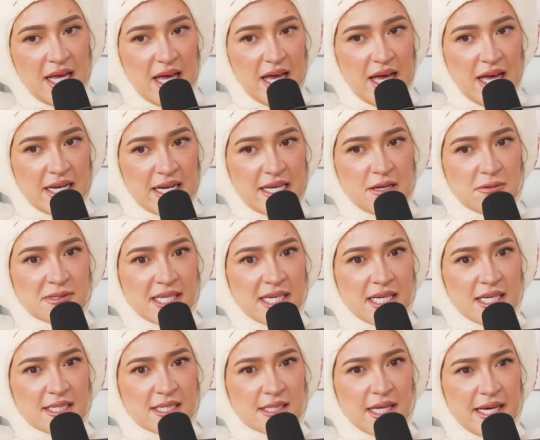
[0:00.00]
And he was like in
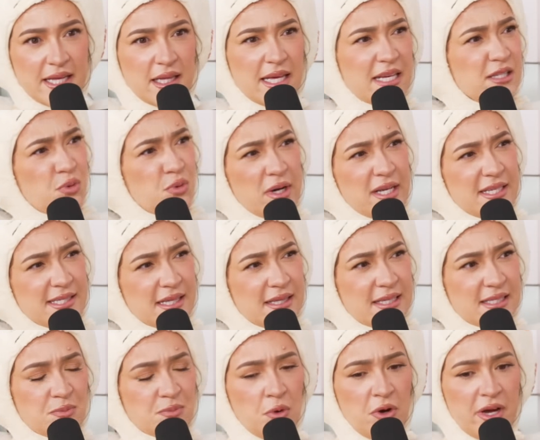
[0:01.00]
his like late twenties at
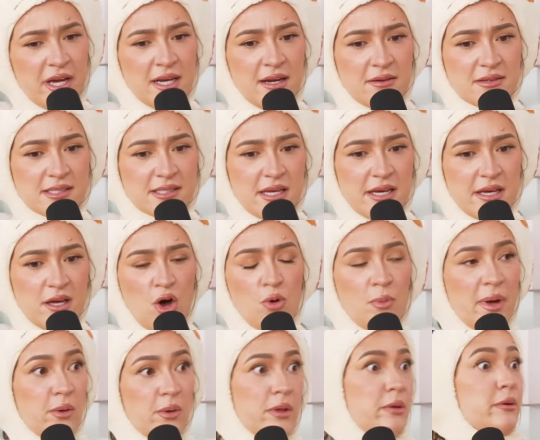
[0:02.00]
this point. And I was like, oh
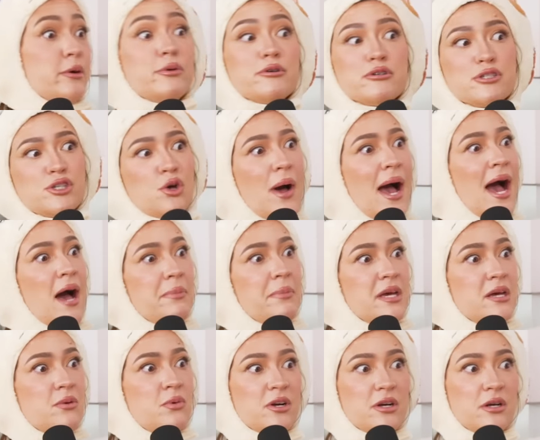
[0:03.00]
my, we were, we were so
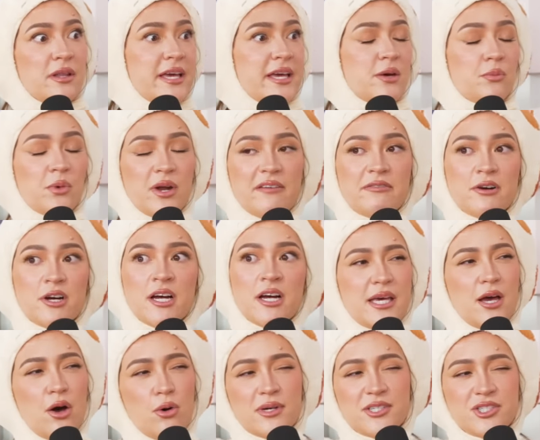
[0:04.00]
happy. We were like, whatever. He
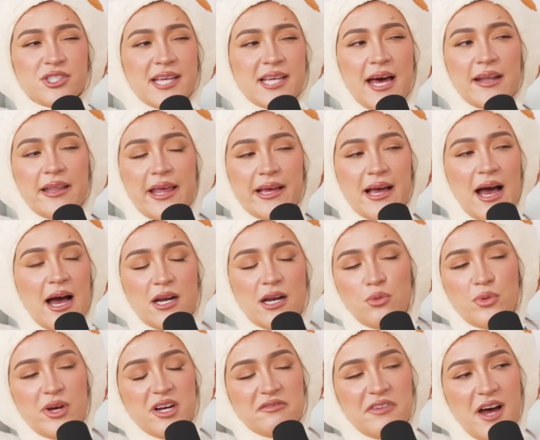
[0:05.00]
always just had like kind of
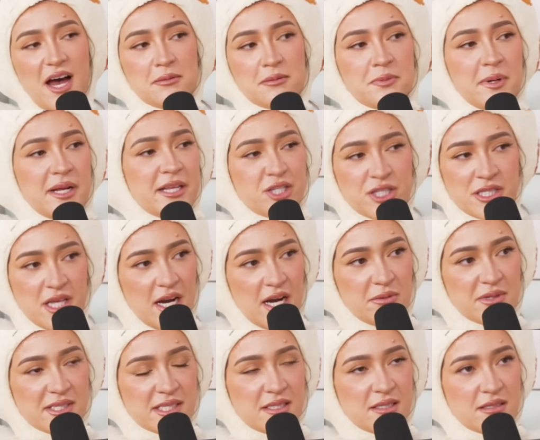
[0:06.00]
weird vibes, but I just thought it
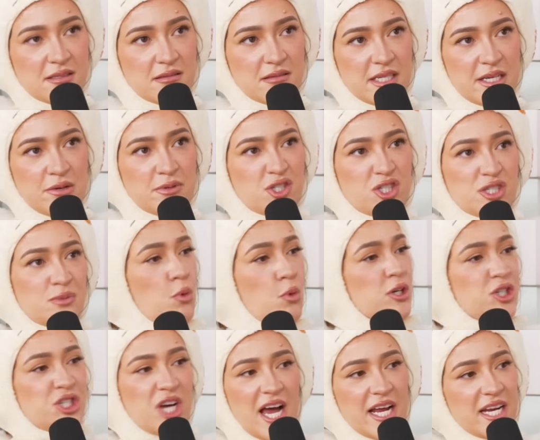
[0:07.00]
was, he was just more
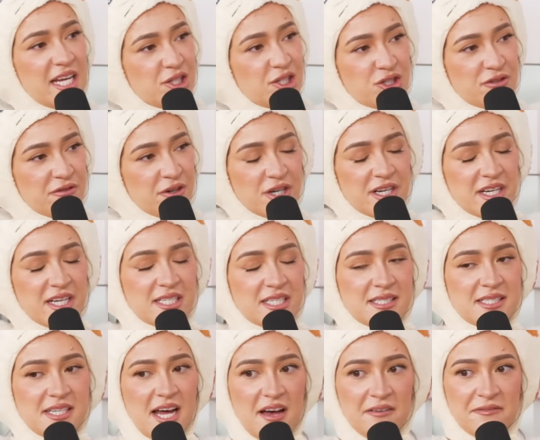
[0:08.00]
shy and introverted and
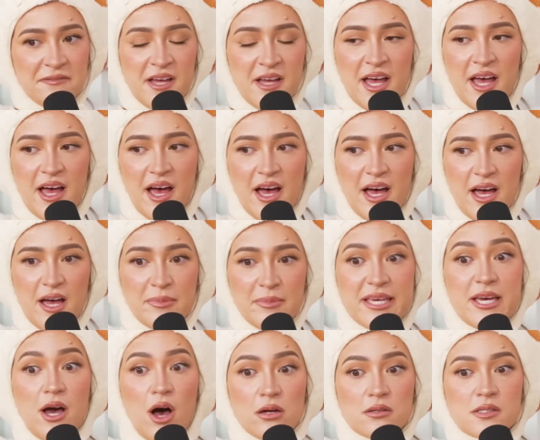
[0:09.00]
stuff. Um,
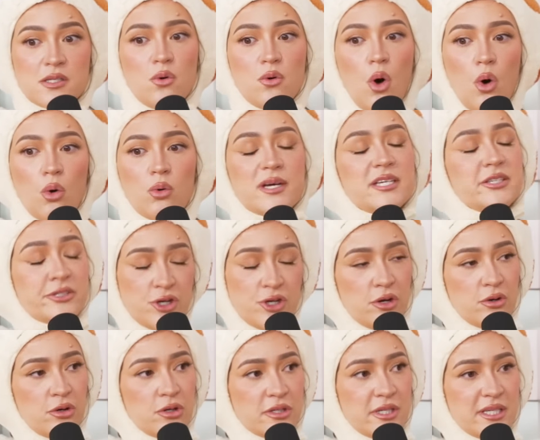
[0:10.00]
he also always
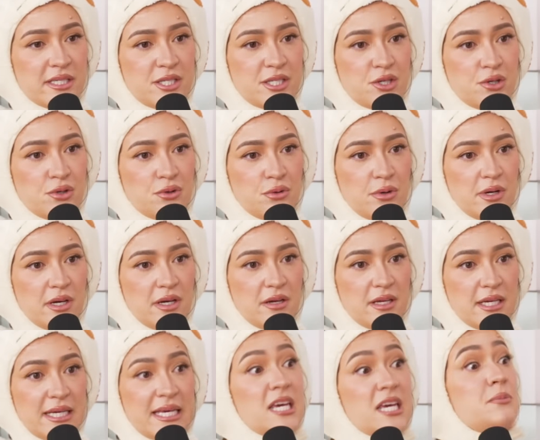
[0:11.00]
struggled to
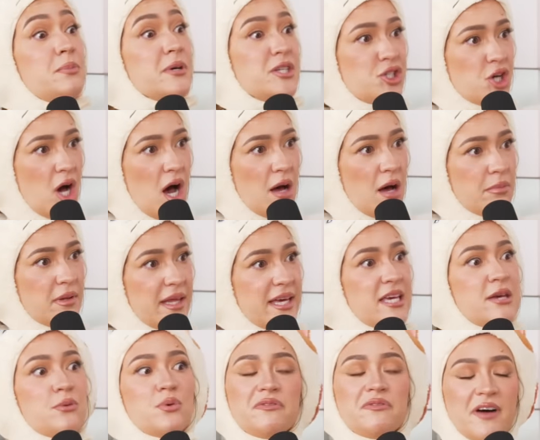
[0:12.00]
keep a job. Like
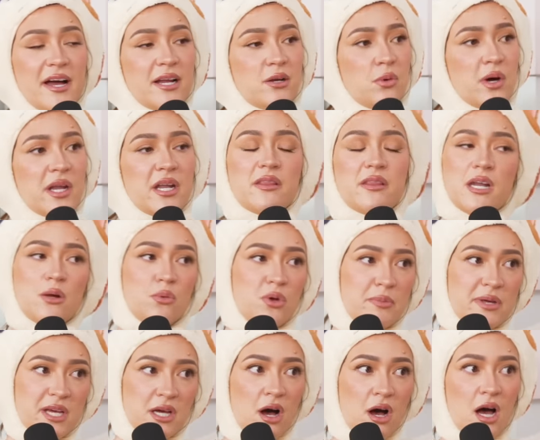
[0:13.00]
he would find one and then it would
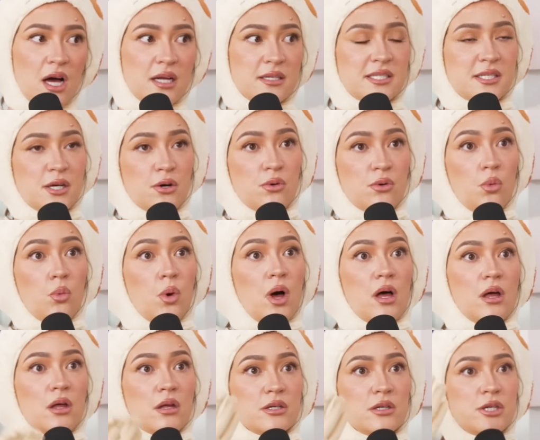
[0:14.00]
be gone. So
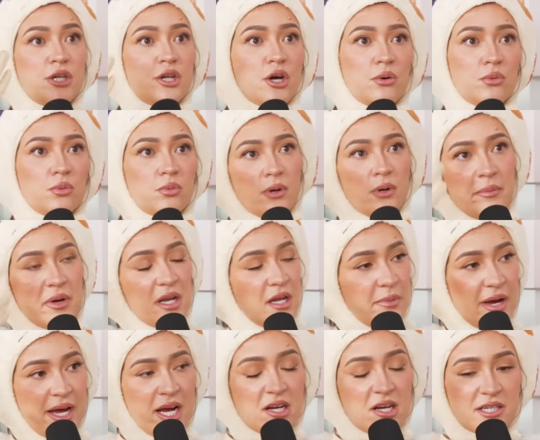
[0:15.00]
while, you know, I'm getting
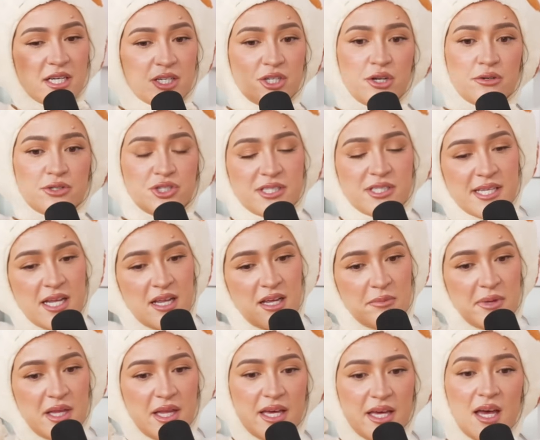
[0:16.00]
my hair done, you know, she's telling
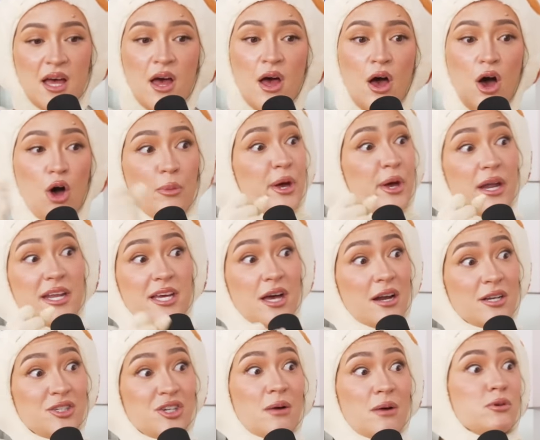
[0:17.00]
me like, oh my God, he got
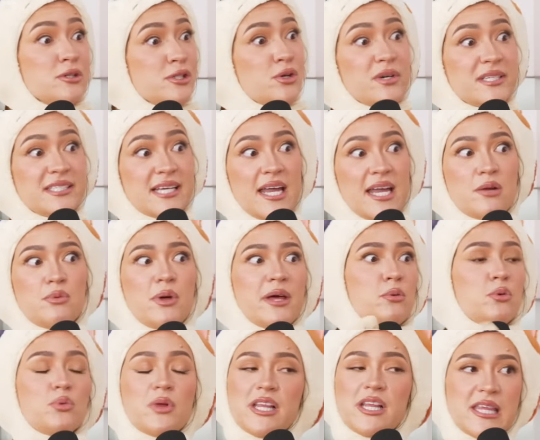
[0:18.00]
a job. We're so excited. Like, we
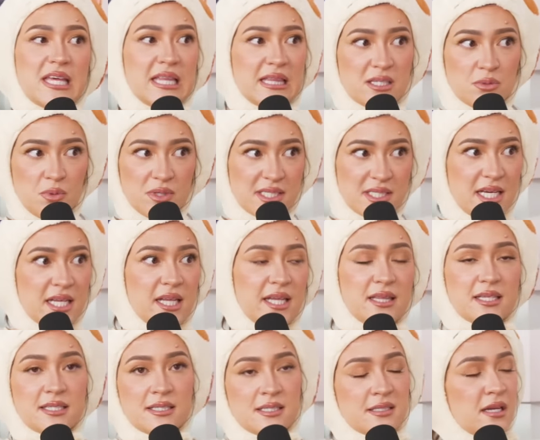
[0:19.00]
really think this one's it. Like,
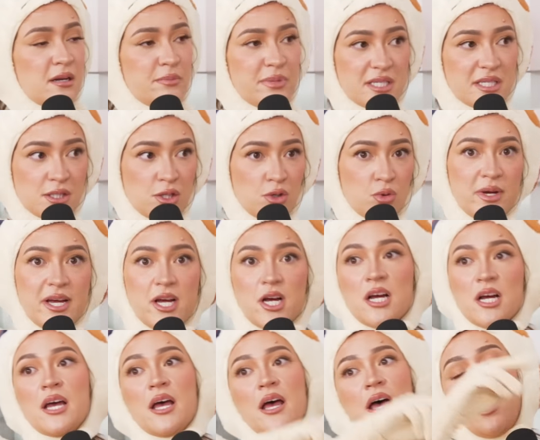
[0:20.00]
this is going to be his career.
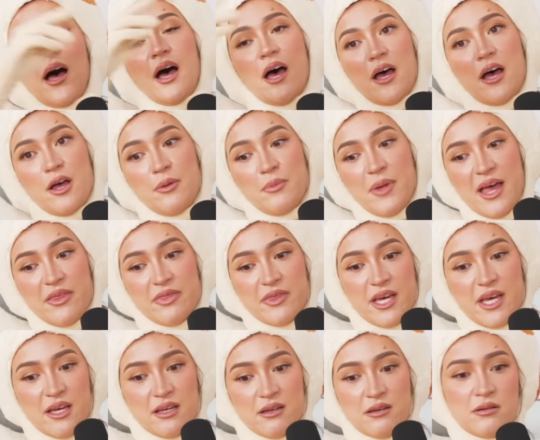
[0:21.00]
Um, and
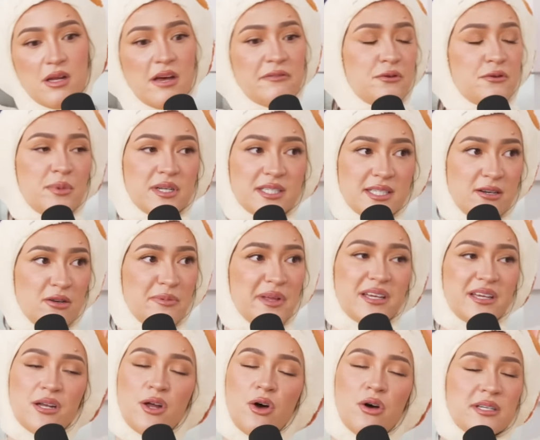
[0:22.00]
then a few months later, he'd be
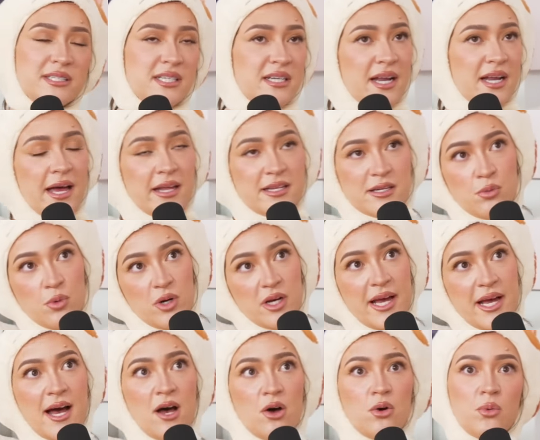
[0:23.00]
like, no, it didn't, it didn't work
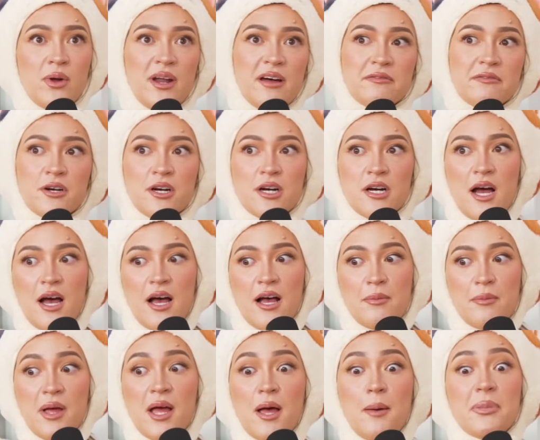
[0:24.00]
out, whatever.
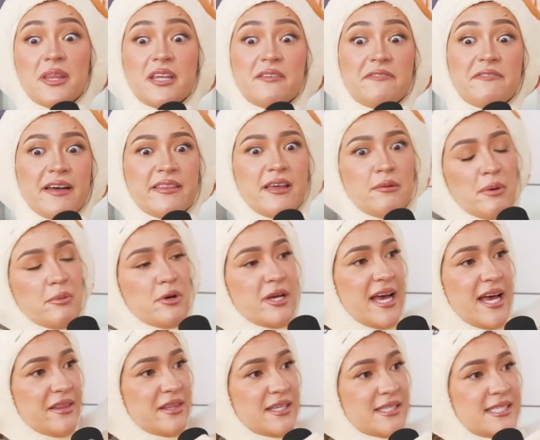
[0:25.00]
Um, but then finally I remember he
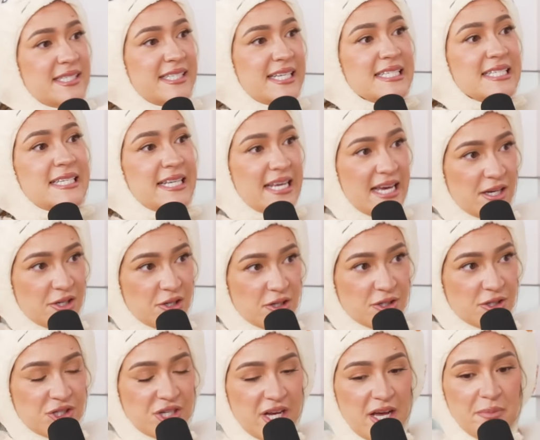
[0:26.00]
had this Disney
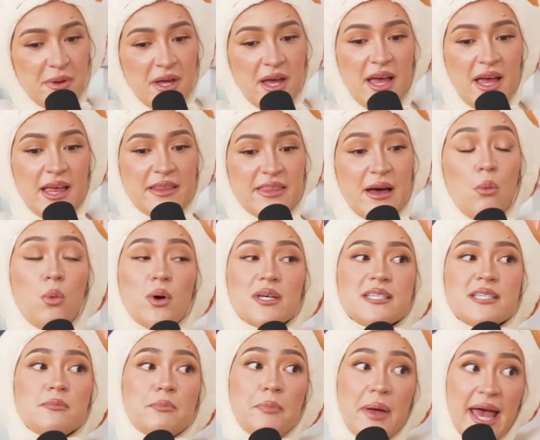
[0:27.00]
internship that
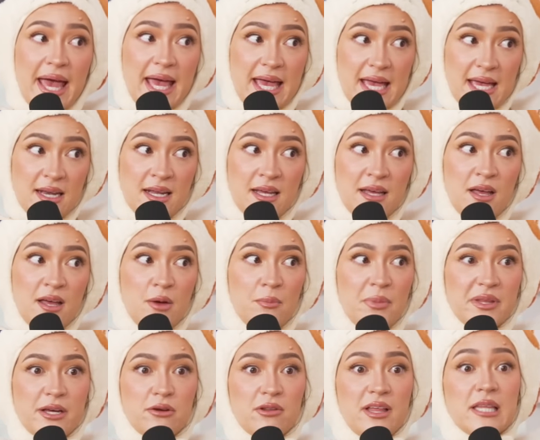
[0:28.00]
wasn't paid, but
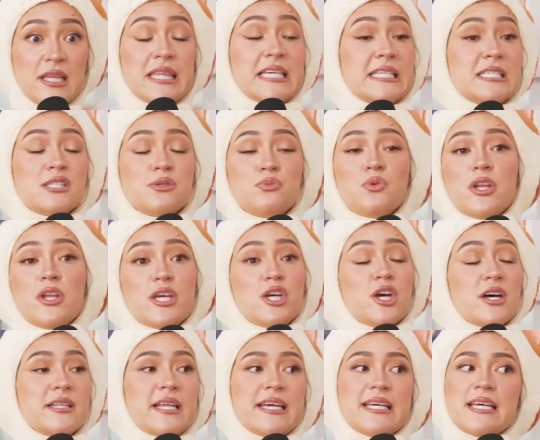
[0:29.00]
they were like, this is really
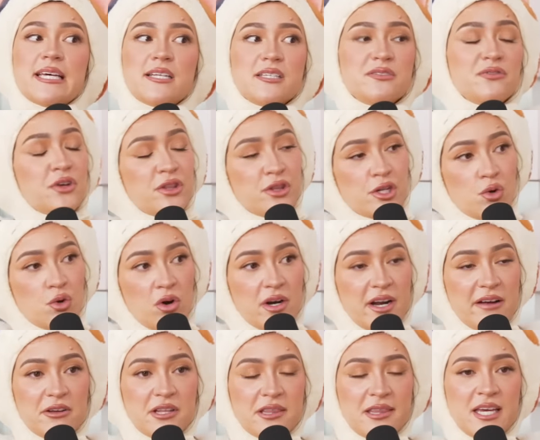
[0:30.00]
good. Like, get his foot in the door and
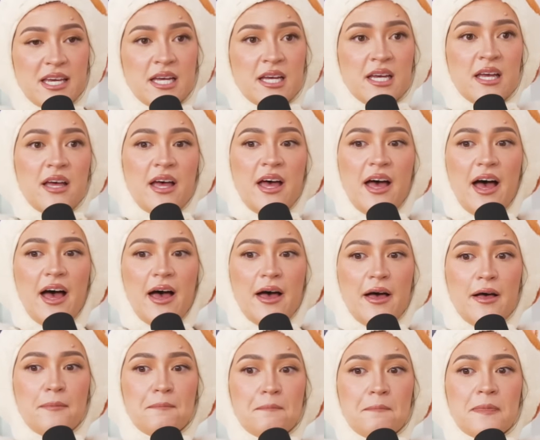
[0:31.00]
everything.
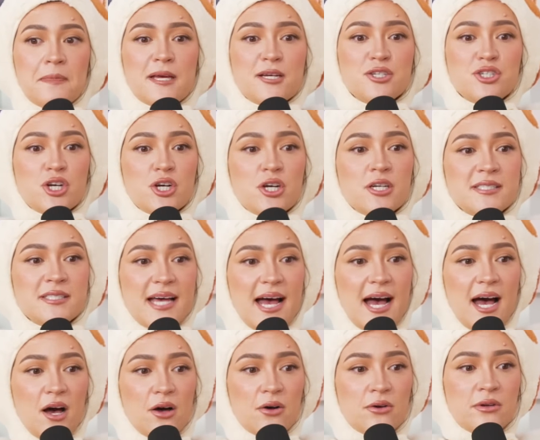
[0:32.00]
Um, turns
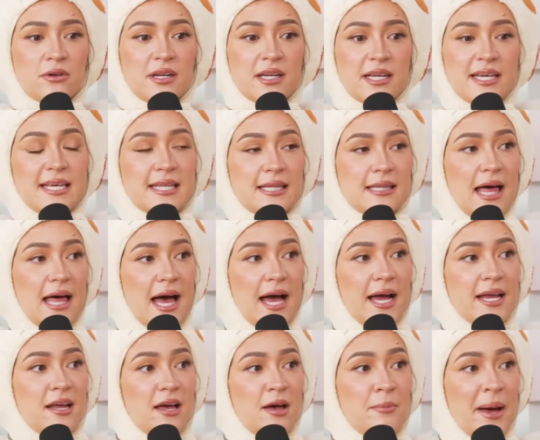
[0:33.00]
out he
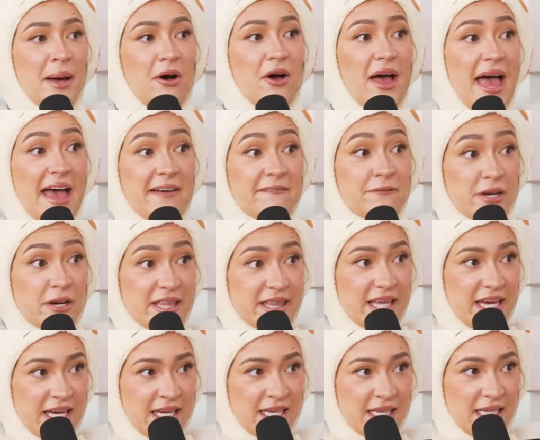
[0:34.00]
lied about
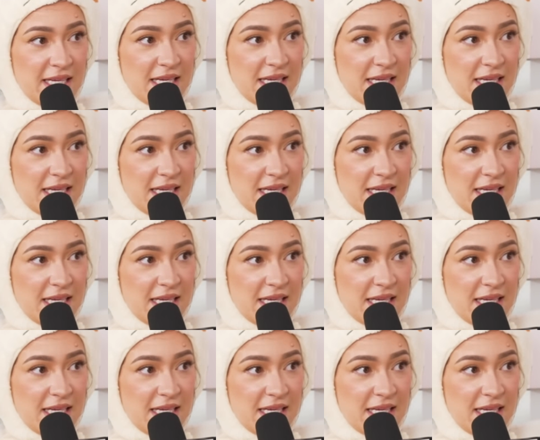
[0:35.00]
everything.